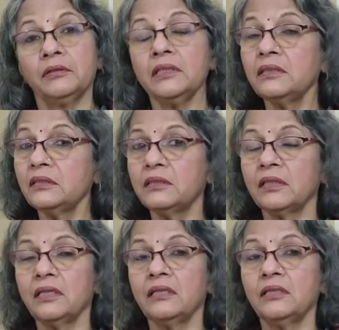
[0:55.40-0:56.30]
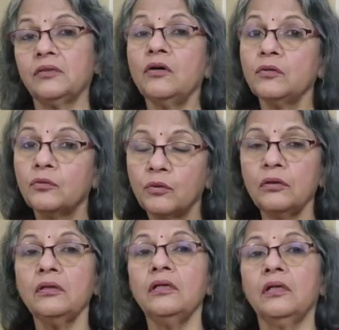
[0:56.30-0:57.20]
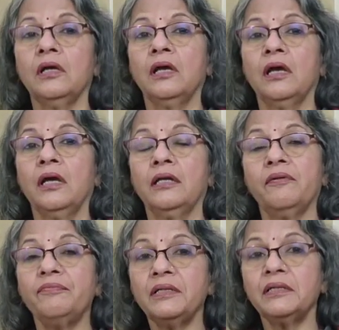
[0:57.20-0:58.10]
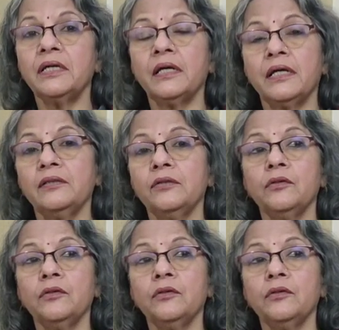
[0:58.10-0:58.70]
since it is not good, it affects our health.